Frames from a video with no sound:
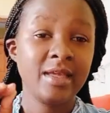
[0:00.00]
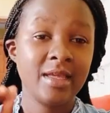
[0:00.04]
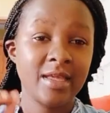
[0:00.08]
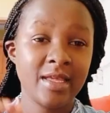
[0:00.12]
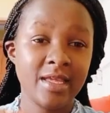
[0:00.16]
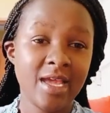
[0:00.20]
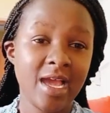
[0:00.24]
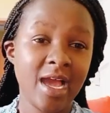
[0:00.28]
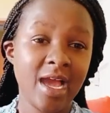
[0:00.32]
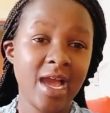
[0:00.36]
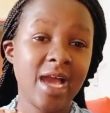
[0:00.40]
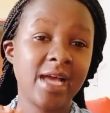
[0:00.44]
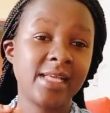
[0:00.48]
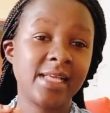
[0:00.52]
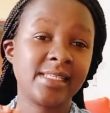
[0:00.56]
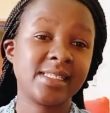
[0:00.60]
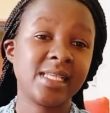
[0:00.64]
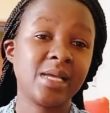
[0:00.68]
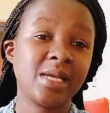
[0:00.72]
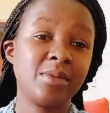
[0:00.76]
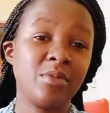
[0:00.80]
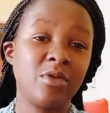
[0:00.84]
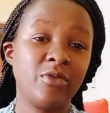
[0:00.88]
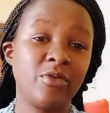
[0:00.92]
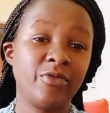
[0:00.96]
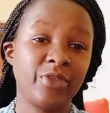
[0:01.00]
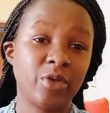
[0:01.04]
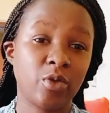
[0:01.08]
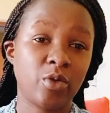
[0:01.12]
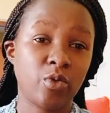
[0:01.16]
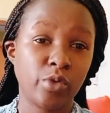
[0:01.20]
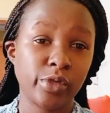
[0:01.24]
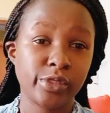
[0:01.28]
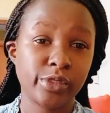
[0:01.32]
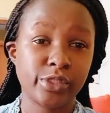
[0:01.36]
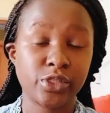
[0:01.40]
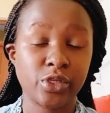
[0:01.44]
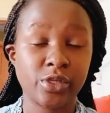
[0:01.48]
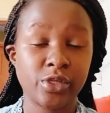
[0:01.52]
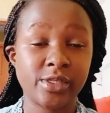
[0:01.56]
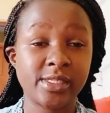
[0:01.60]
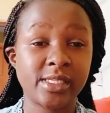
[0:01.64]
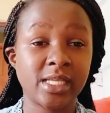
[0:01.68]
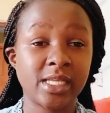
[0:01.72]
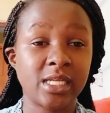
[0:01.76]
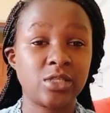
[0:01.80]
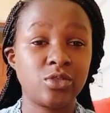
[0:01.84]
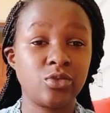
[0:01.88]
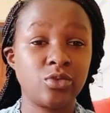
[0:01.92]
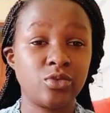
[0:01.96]
Here are some of the
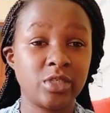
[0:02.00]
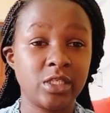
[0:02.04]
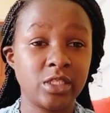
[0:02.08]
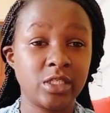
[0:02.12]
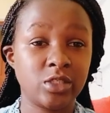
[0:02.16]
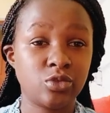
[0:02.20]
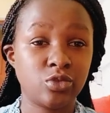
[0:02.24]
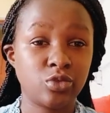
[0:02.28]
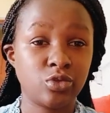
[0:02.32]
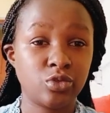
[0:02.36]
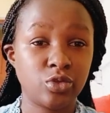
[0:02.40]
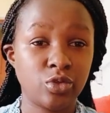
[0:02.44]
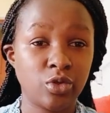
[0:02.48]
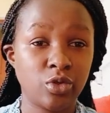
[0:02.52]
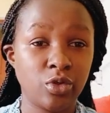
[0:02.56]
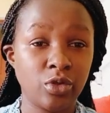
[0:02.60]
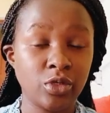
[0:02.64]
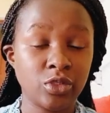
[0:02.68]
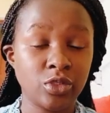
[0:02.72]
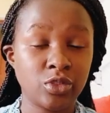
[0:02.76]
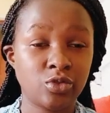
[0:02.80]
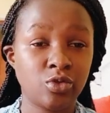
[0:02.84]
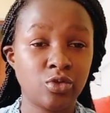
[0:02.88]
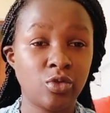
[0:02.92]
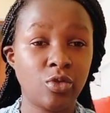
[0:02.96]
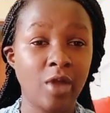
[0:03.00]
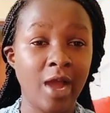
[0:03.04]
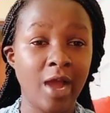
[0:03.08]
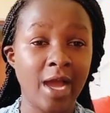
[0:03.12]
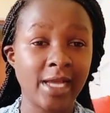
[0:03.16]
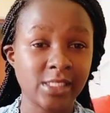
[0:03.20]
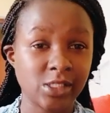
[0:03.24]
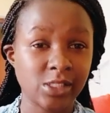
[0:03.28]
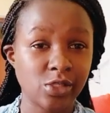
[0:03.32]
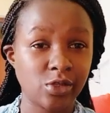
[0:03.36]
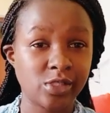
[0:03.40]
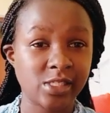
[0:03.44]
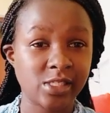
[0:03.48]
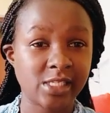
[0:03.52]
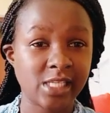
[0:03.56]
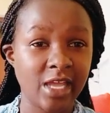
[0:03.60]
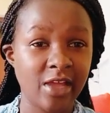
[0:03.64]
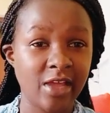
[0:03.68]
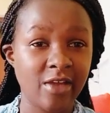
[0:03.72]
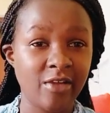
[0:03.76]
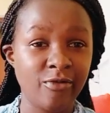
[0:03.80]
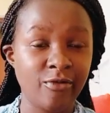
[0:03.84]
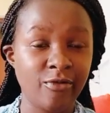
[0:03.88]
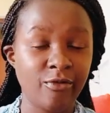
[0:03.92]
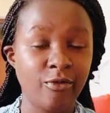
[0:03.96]
questions that you need to know to ask
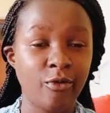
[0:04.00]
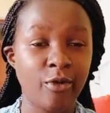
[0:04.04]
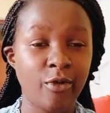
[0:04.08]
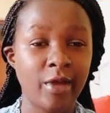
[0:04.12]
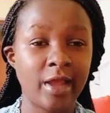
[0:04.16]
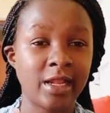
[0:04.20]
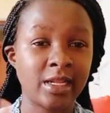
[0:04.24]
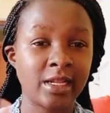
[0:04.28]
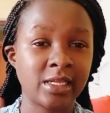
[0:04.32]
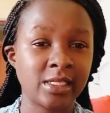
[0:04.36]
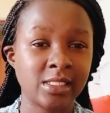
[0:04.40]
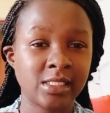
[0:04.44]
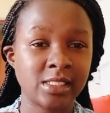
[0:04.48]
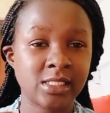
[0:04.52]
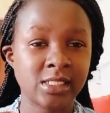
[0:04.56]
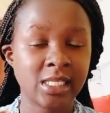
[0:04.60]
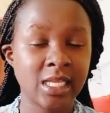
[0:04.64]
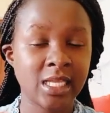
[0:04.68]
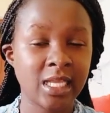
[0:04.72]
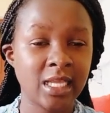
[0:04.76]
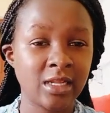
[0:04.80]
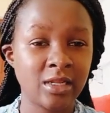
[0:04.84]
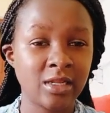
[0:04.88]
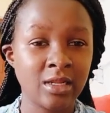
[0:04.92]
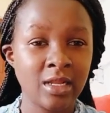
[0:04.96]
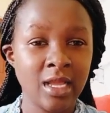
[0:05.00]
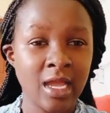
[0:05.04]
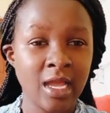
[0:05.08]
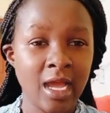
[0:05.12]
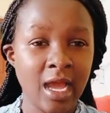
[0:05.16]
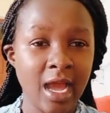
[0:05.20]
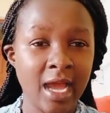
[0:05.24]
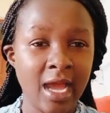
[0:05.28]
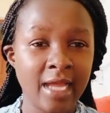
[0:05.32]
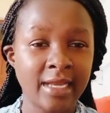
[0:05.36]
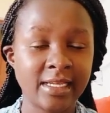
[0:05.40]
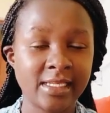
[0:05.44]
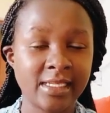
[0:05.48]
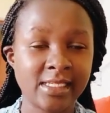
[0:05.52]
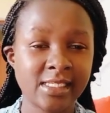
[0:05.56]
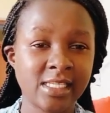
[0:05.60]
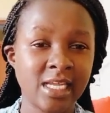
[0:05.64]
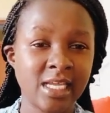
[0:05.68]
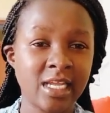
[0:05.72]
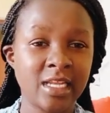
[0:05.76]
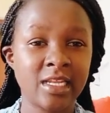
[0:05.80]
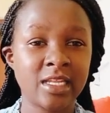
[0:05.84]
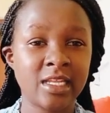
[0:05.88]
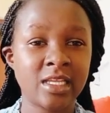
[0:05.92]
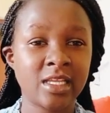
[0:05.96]
yourself while still
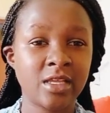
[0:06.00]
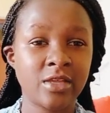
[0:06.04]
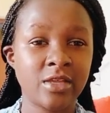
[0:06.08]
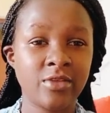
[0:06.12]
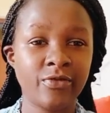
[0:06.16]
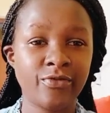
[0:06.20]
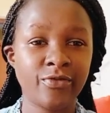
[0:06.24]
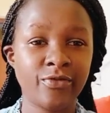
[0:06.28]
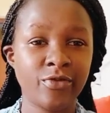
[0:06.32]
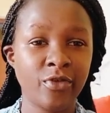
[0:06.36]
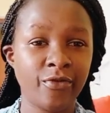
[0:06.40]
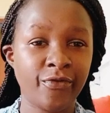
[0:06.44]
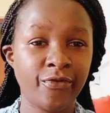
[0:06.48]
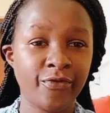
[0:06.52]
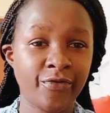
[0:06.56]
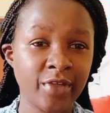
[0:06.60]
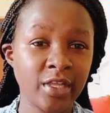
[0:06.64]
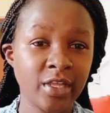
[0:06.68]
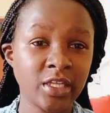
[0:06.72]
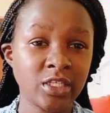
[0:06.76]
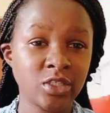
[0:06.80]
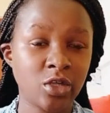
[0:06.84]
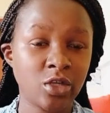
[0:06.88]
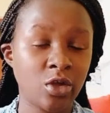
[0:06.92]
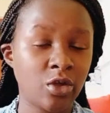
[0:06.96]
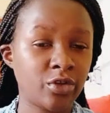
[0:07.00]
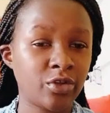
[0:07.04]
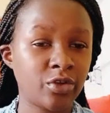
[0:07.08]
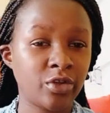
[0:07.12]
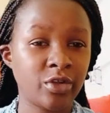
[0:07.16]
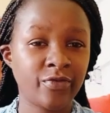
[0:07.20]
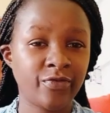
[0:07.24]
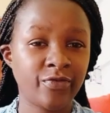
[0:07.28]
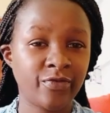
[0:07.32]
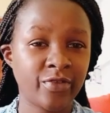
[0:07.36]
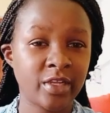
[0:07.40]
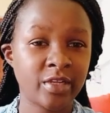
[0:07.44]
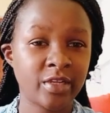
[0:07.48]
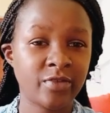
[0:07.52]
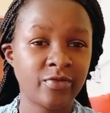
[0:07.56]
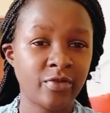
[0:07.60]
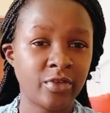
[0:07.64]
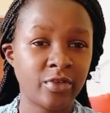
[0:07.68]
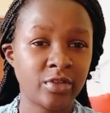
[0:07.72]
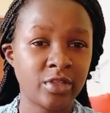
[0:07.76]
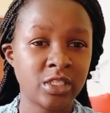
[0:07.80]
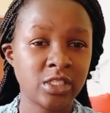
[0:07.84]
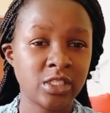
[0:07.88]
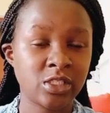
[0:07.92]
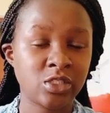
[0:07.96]
understanding if you're fit or not fit
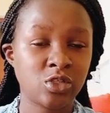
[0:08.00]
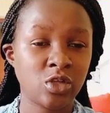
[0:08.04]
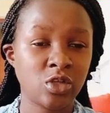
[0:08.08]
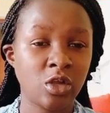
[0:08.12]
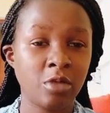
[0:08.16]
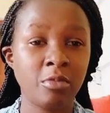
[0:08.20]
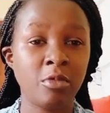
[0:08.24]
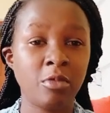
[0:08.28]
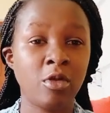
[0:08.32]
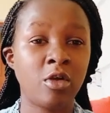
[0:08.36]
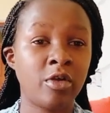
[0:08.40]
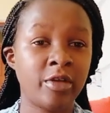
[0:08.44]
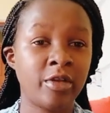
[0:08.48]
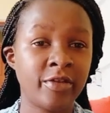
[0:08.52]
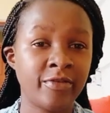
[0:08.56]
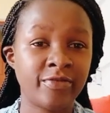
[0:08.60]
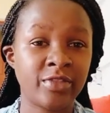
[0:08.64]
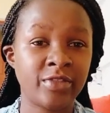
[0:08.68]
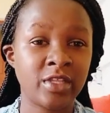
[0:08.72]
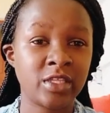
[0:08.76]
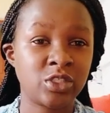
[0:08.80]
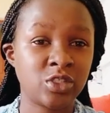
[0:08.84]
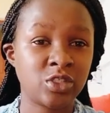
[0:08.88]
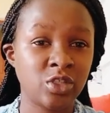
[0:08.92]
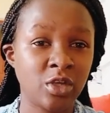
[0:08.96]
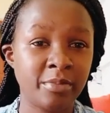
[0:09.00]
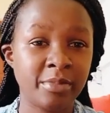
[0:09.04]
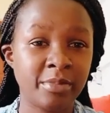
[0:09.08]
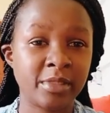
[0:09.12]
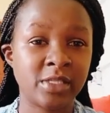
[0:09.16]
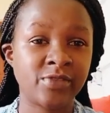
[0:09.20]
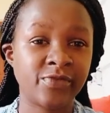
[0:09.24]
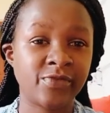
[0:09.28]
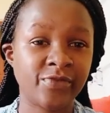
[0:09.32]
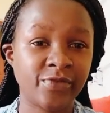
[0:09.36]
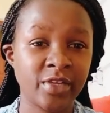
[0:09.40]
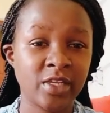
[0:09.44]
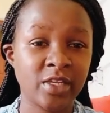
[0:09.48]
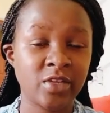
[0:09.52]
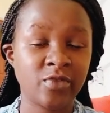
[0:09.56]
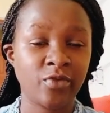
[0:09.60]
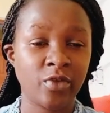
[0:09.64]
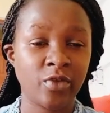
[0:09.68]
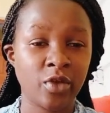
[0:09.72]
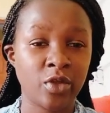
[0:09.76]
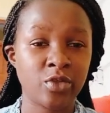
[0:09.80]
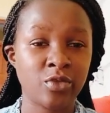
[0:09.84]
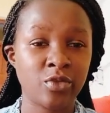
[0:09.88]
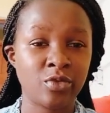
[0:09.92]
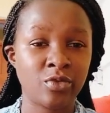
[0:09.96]
for this job, or if the job is fit
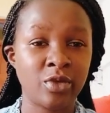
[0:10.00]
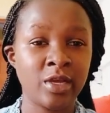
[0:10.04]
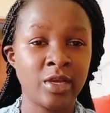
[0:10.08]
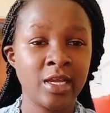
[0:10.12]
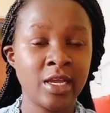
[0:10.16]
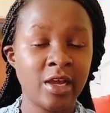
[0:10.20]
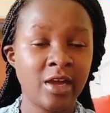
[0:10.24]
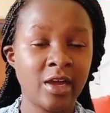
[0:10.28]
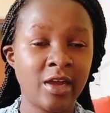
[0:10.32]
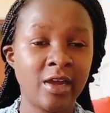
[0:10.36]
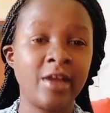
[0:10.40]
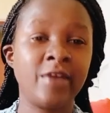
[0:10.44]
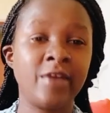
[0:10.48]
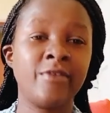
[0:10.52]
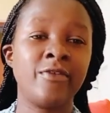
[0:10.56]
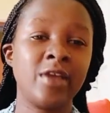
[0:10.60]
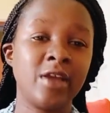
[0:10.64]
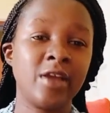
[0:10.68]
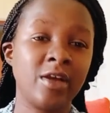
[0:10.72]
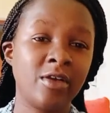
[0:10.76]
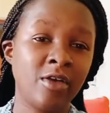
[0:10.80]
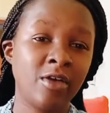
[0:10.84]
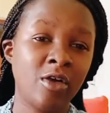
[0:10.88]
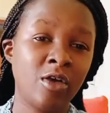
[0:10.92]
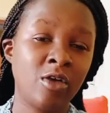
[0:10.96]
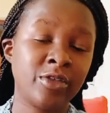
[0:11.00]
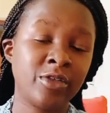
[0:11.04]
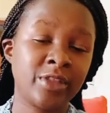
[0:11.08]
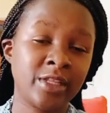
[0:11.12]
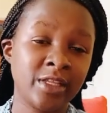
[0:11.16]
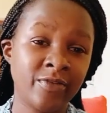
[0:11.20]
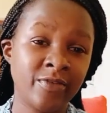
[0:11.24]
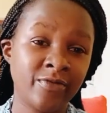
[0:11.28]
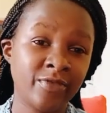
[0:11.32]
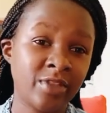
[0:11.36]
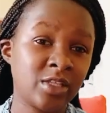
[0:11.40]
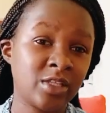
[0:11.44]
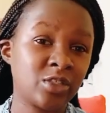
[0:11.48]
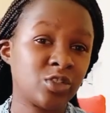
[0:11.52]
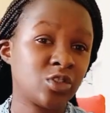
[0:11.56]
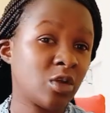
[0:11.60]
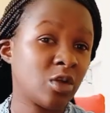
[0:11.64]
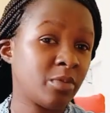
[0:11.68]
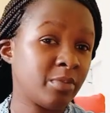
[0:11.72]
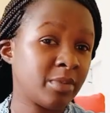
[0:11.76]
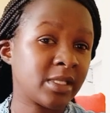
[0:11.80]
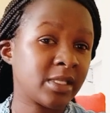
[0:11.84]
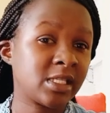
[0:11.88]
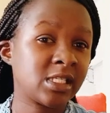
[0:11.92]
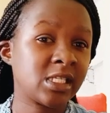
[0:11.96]
for you, or if the
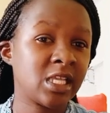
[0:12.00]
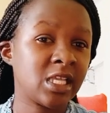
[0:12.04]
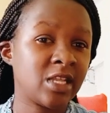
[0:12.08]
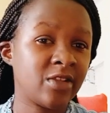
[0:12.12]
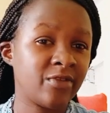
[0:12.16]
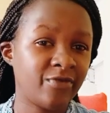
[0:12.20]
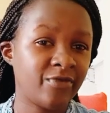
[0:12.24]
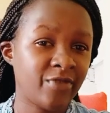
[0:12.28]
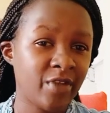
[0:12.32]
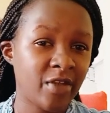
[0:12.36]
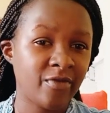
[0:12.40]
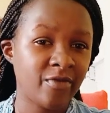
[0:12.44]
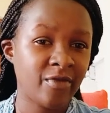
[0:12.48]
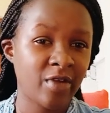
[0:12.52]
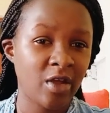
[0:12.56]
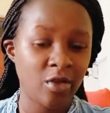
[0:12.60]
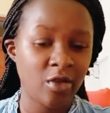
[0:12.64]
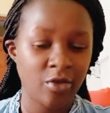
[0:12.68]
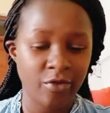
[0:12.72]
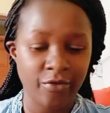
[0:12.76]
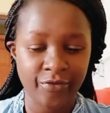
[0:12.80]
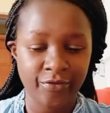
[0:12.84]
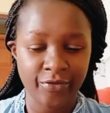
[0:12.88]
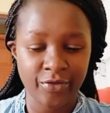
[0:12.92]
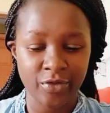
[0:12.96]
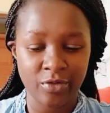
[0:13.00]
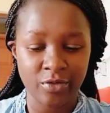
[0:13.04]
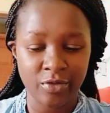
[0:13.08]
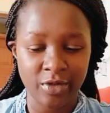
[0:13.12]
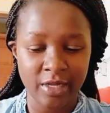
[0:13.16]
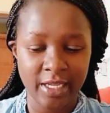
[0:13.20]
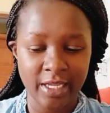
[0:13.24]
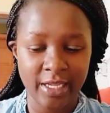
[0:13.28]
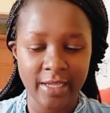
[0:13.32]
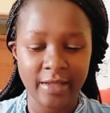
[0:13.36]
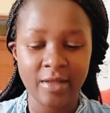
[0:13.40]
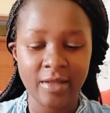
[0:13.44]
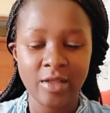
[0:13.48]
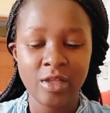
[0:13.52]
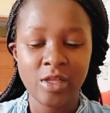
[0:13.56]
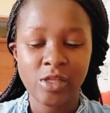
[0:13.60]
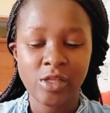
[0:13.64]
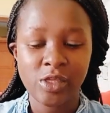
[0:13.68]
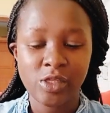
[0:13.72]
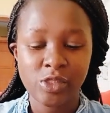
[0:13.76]
job is in favor of you, okay?